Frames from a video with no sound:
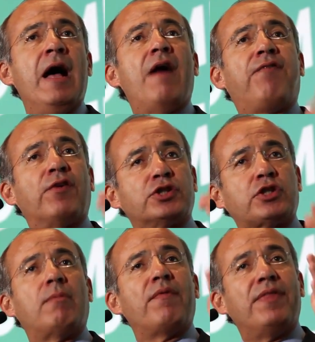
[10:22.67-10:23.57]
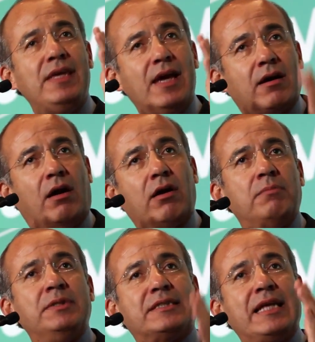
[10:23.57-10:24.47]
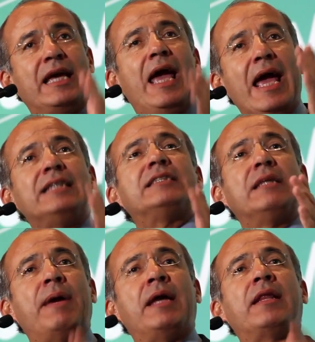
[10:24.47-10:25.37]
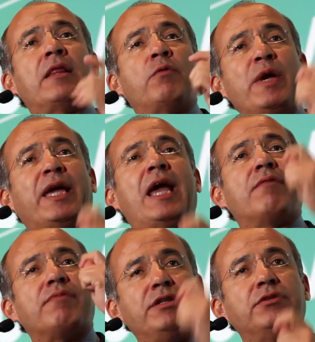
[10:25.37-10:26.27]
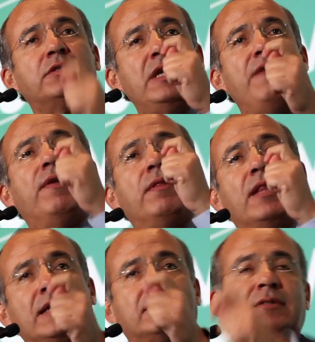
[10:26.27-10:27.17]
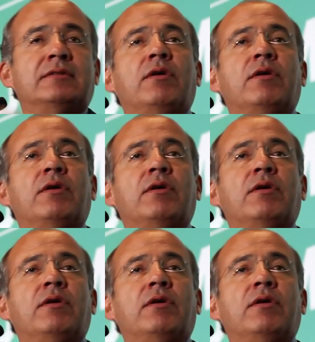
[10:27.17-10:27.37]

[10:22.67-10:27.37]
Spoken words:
And for some of the economies, they estimate that we can reduce even less,